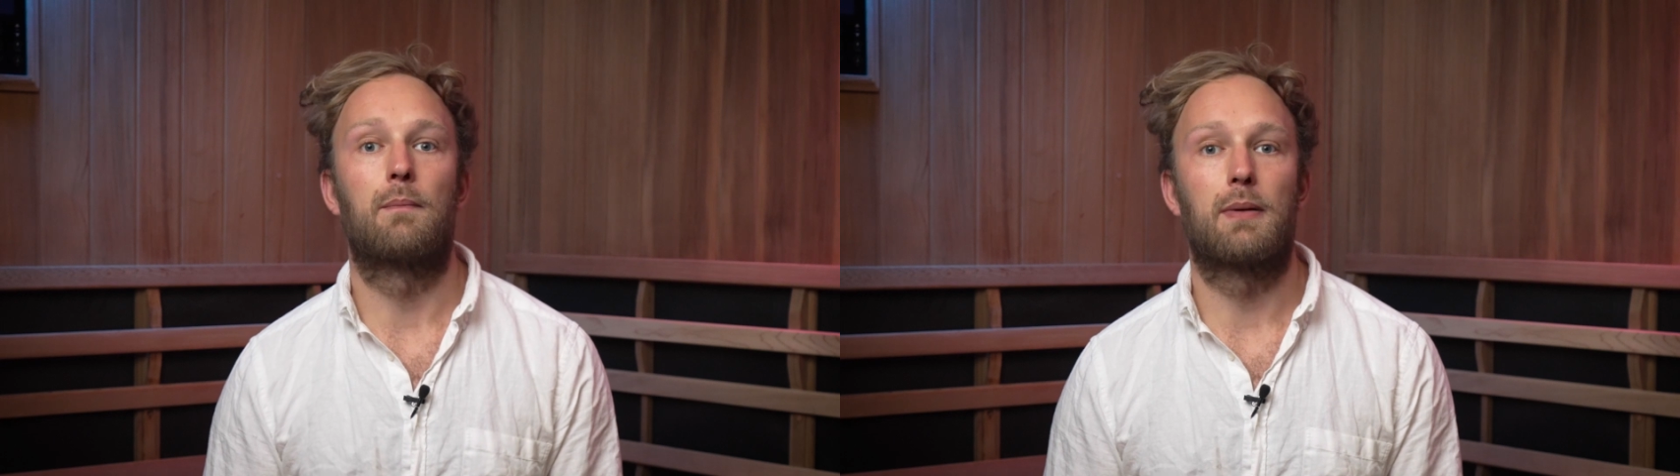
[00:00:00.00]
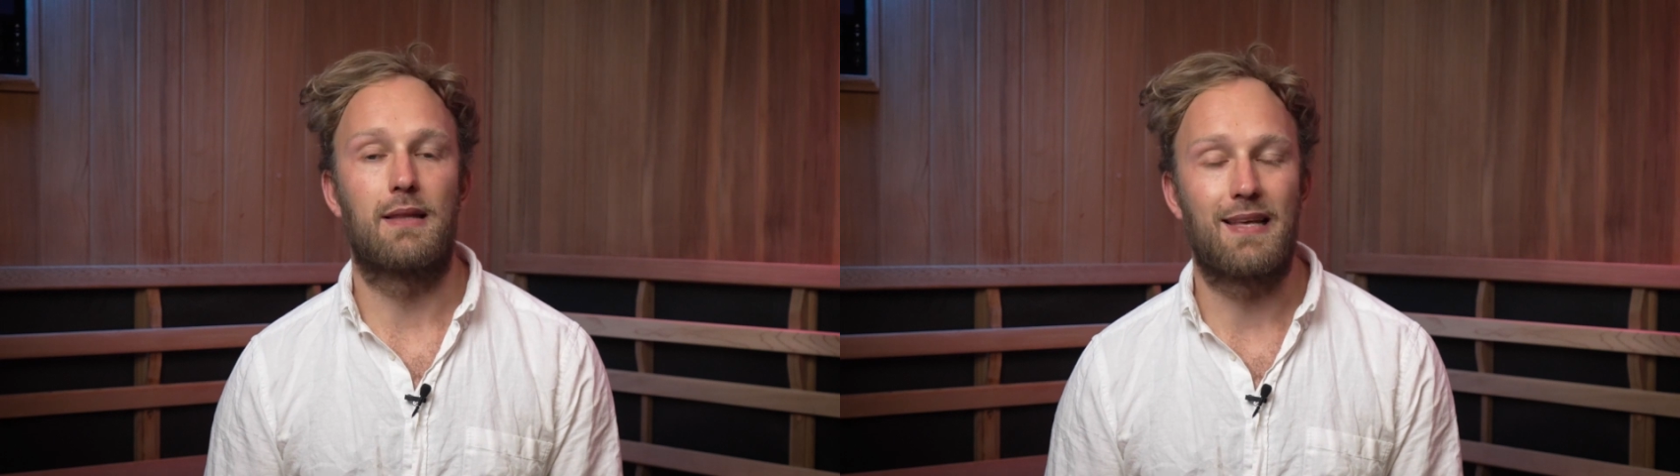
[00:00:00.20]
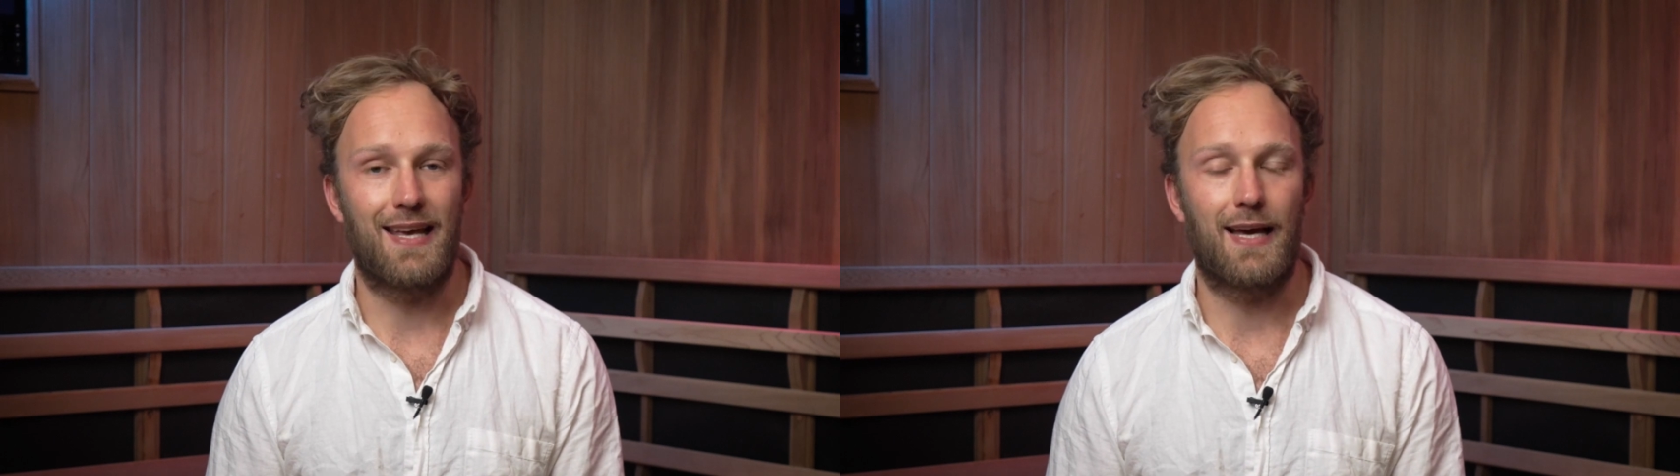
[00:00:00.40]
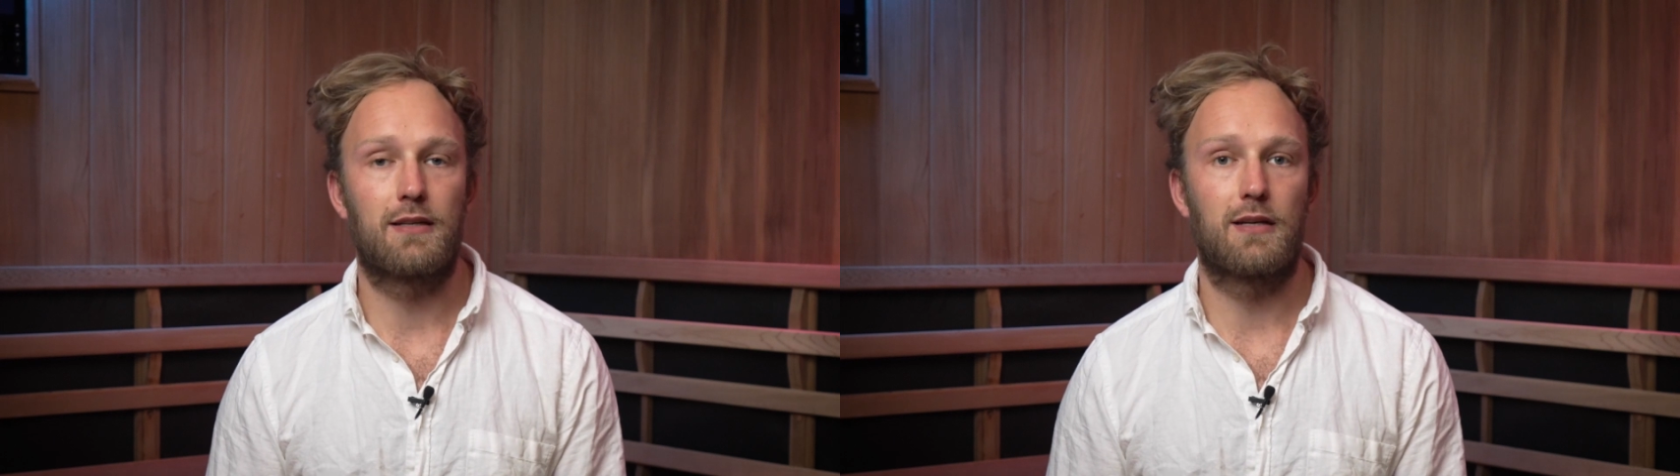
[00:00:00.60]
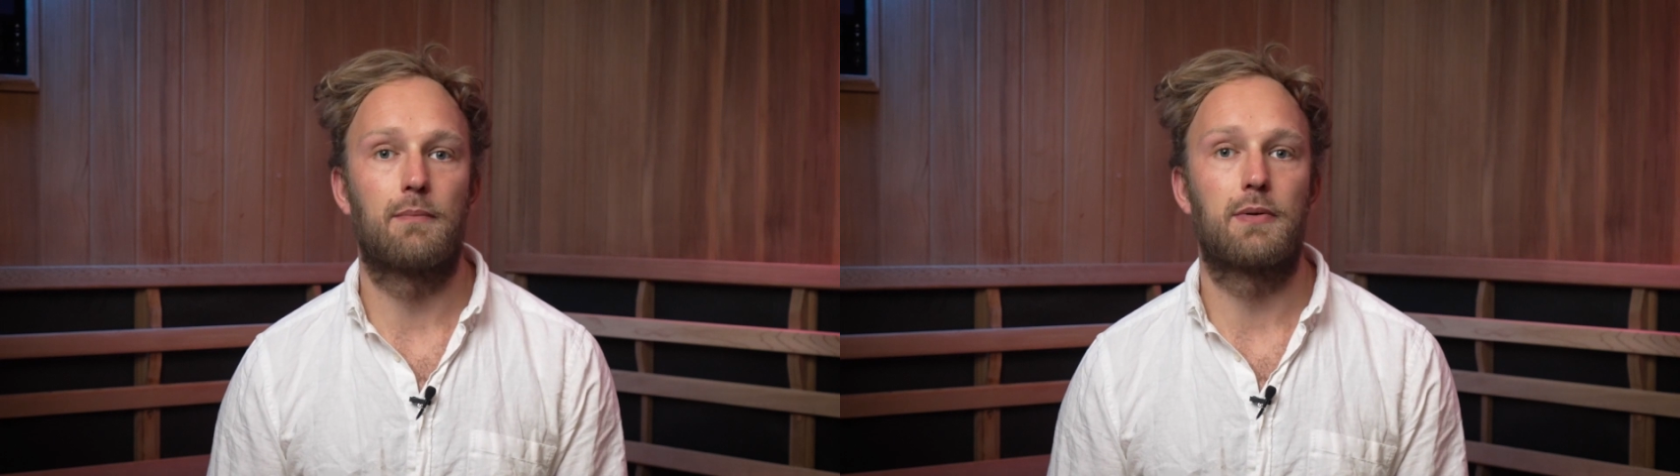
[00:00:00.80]
But the air
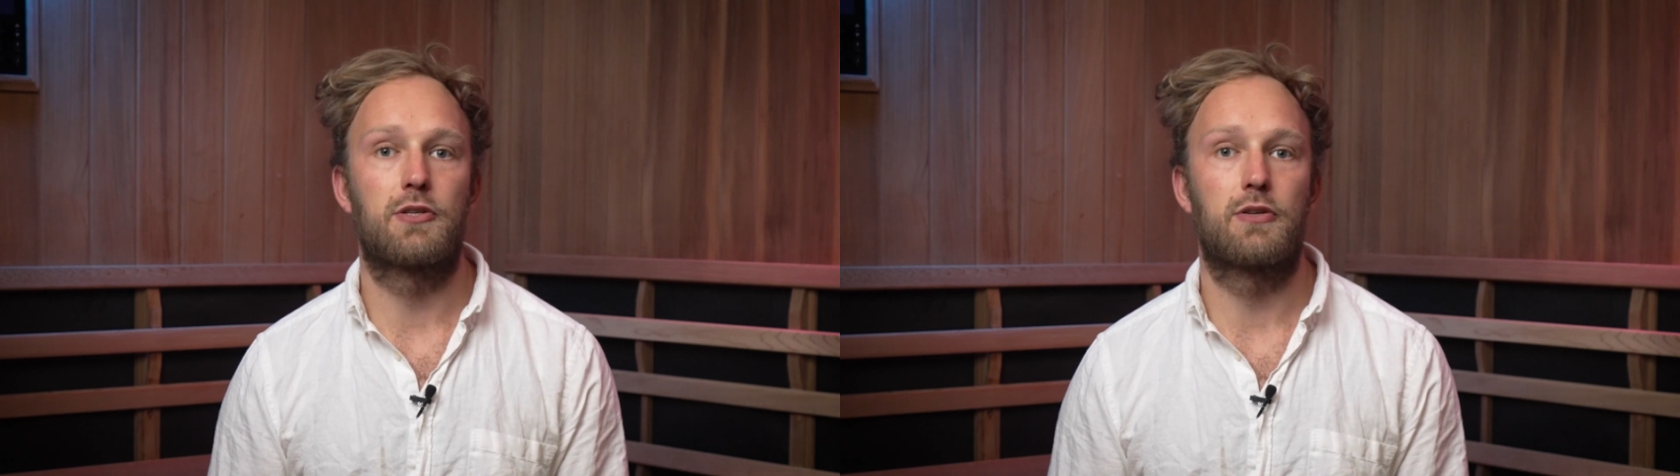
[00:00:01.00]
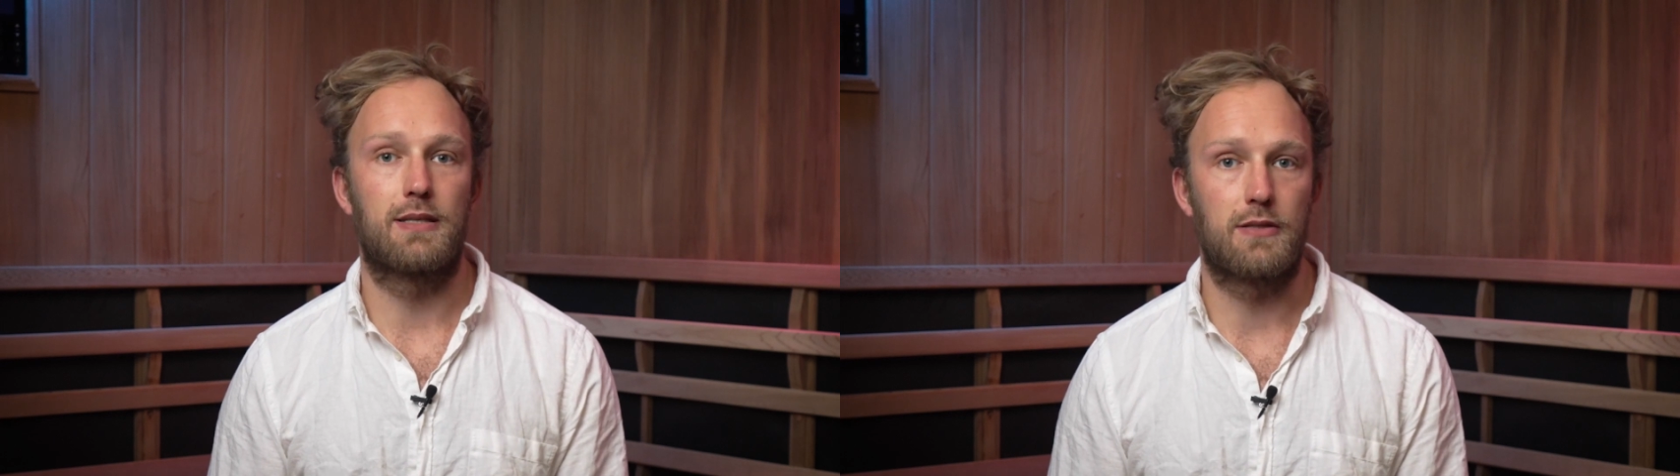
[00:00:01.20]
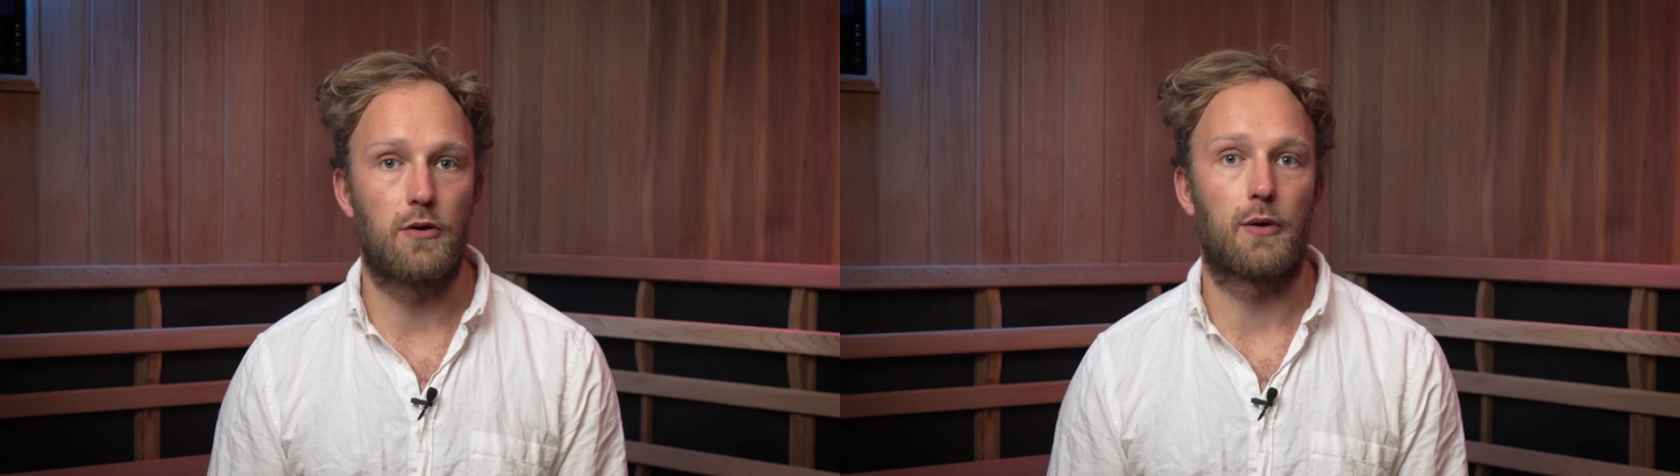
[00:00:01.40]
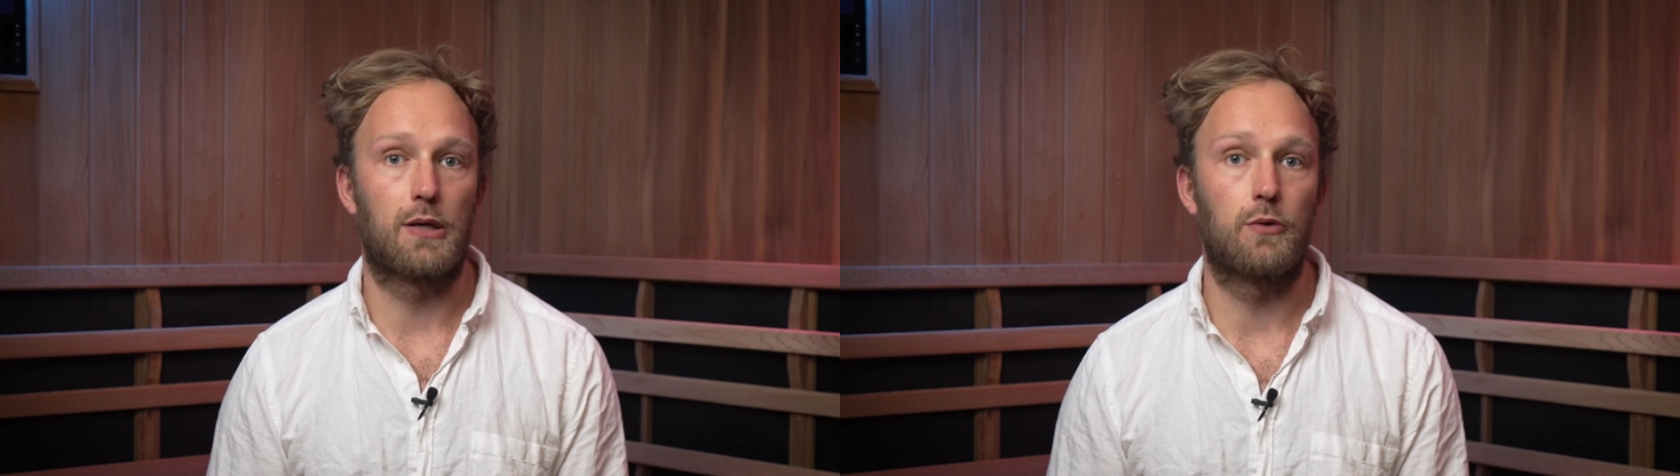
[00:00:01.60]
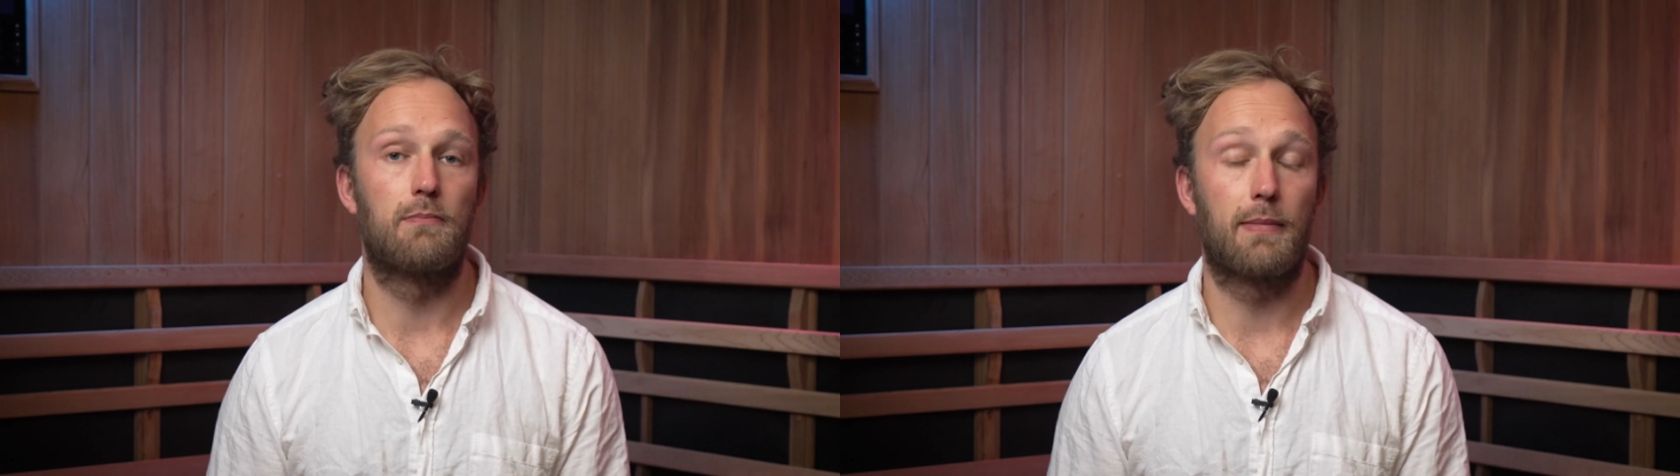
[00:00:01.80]
temperature is not a
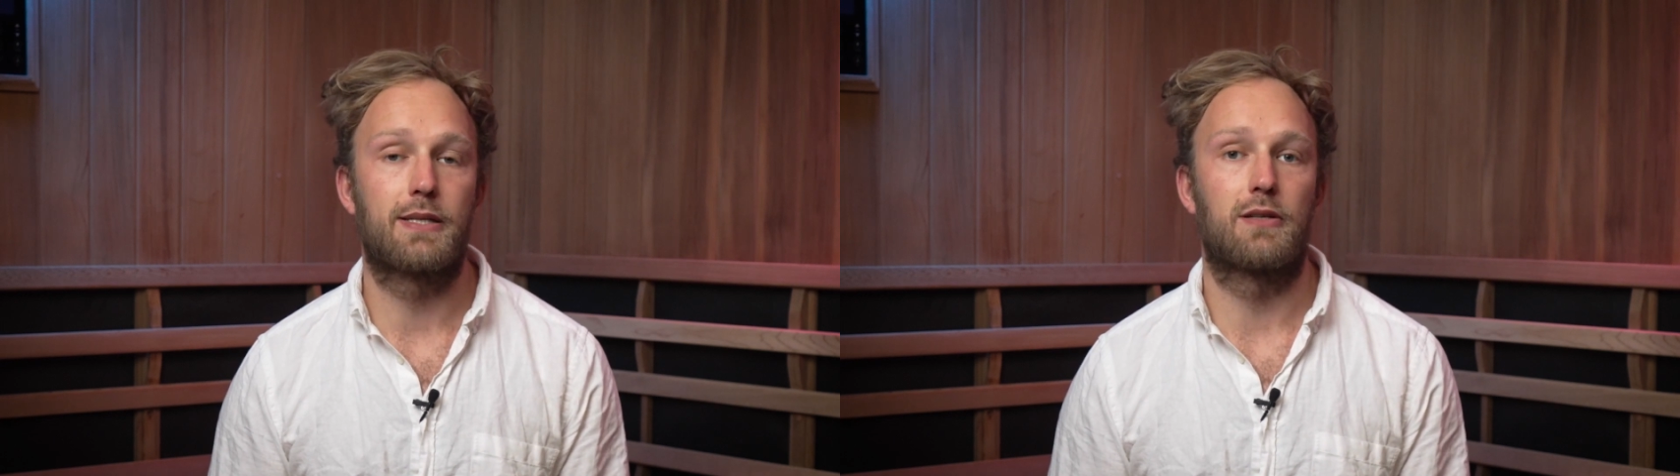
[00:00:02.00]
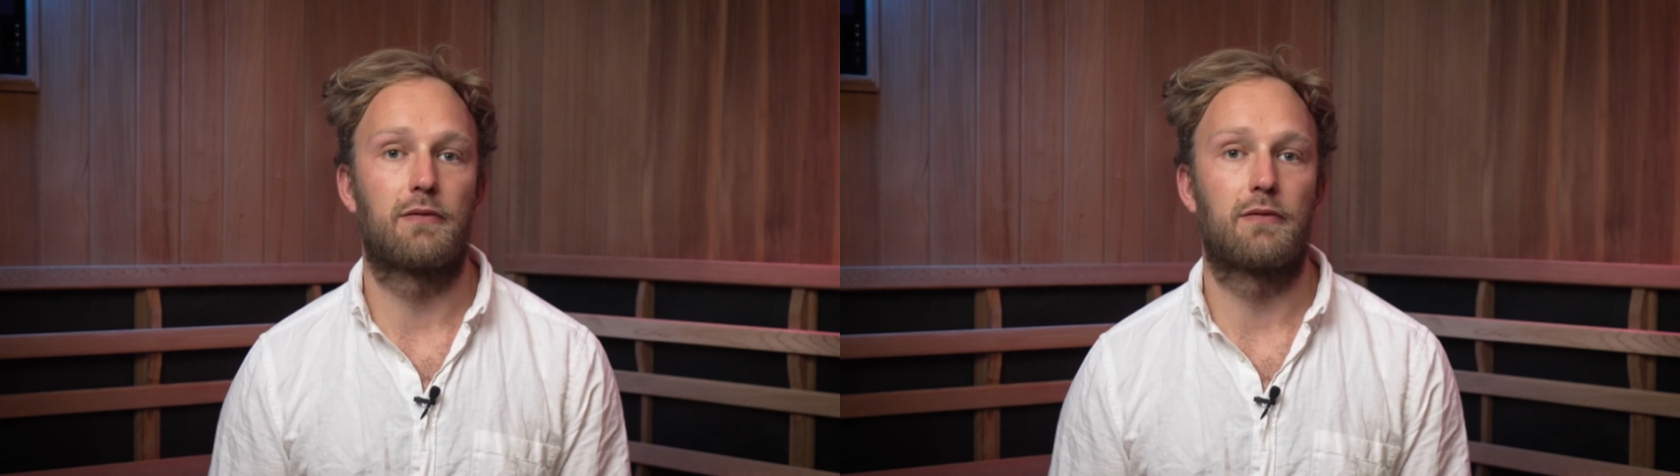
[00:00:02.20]
good measure